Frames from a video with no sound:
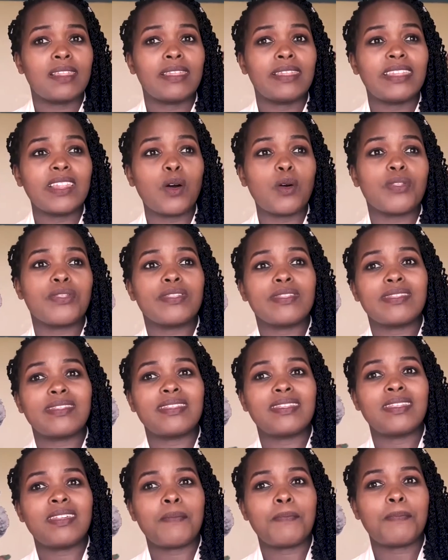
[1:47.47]
Now,
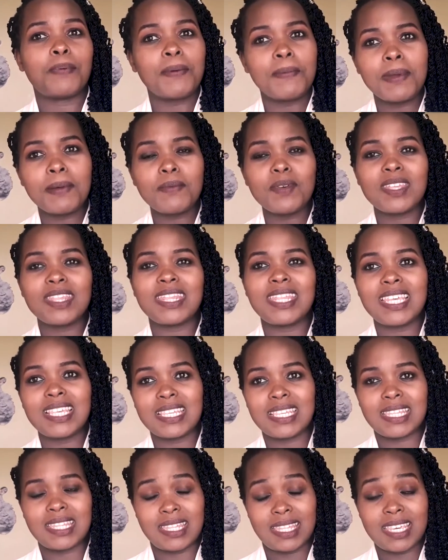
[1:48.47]
the problem with
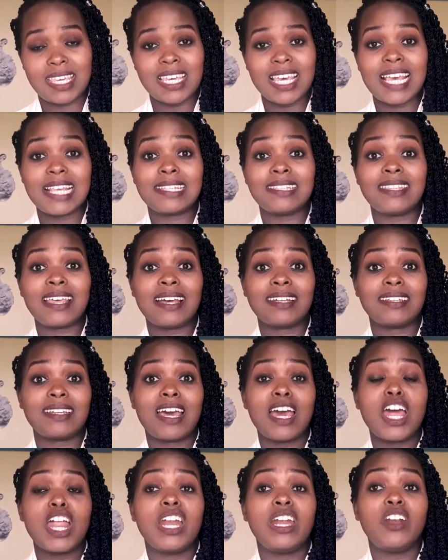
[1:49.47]
this thing is that
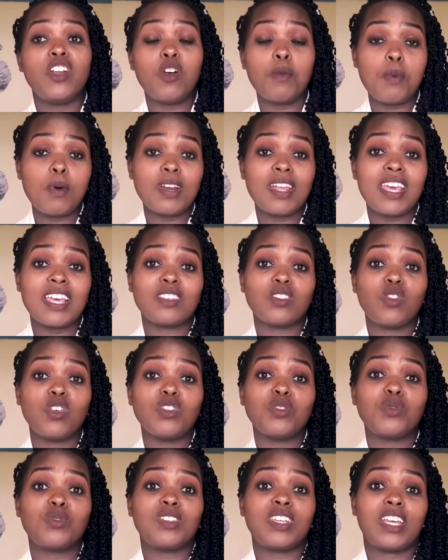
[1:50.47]
nobody is
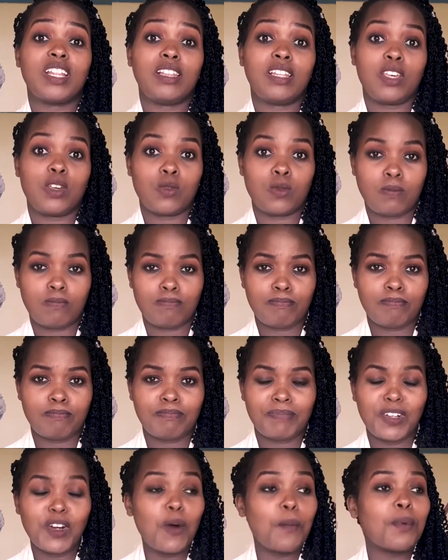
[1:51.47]
going to tell you.
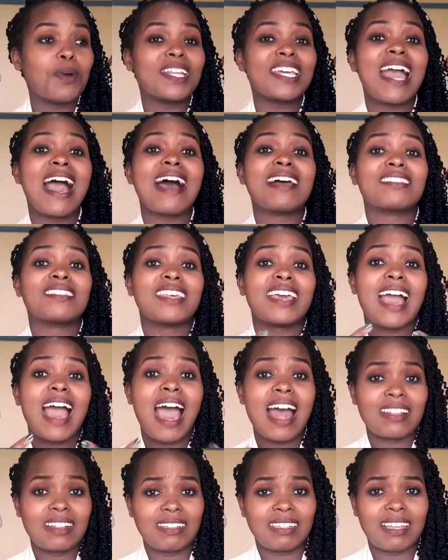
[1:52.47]
Nobody has the
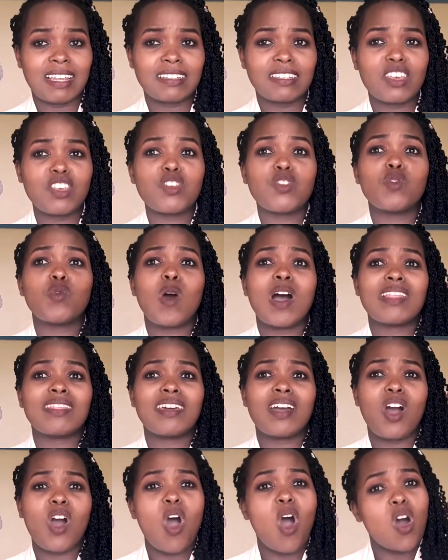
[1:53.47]
answers. You are
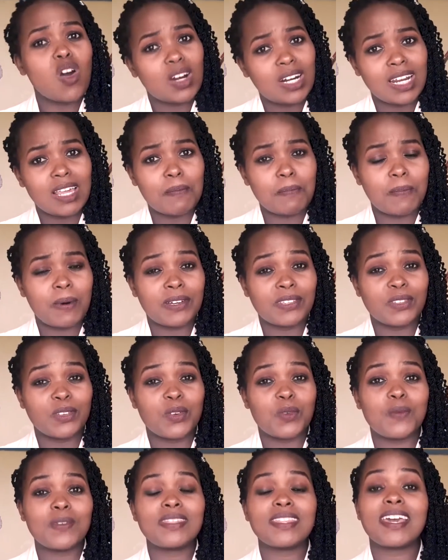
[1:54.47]
the only
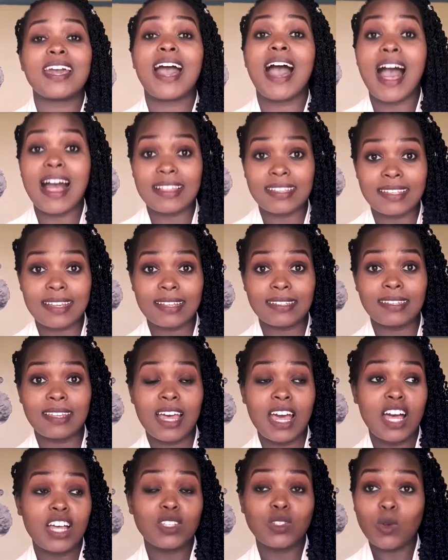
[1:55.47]
person with the answers.
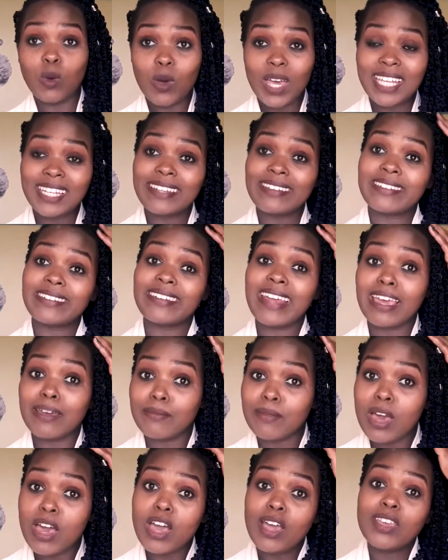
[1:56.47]
So it is
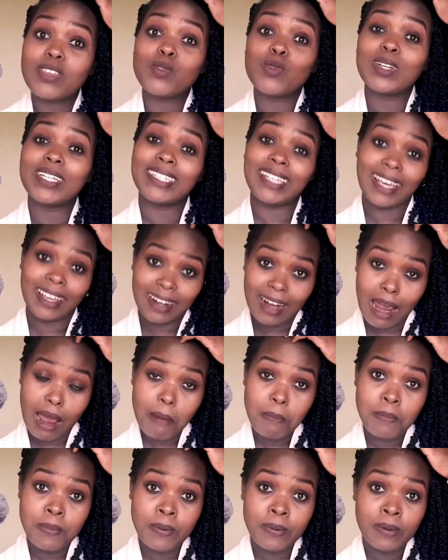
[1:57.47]
time you get
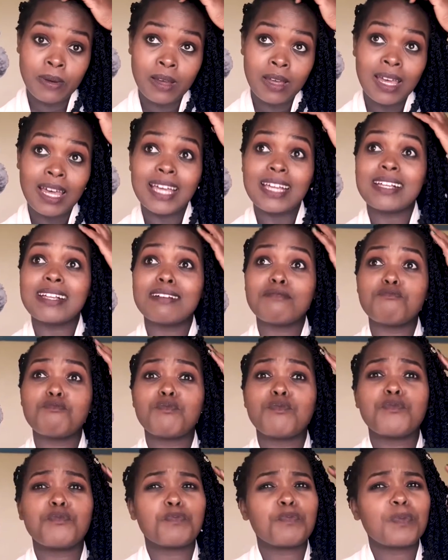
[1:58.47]
up,
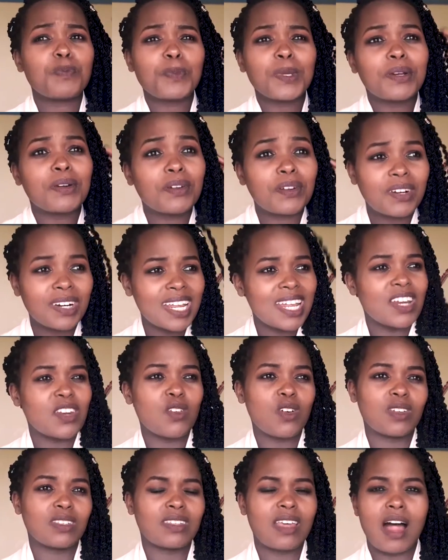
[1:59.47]
read
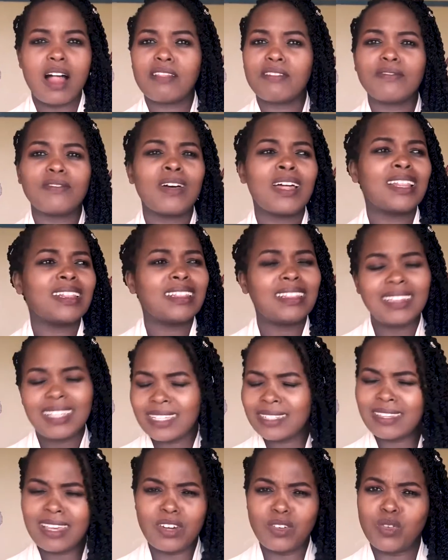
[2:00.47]
yourself,
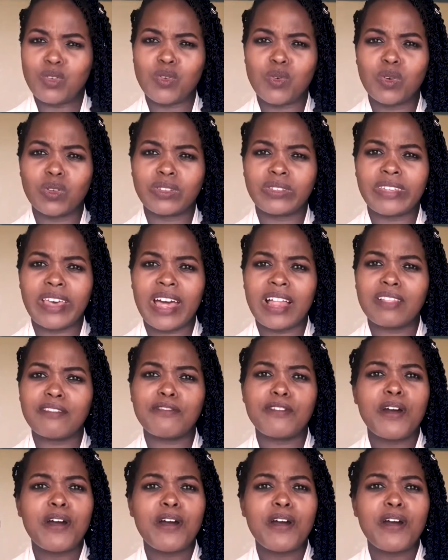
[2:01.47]
listen to yourself,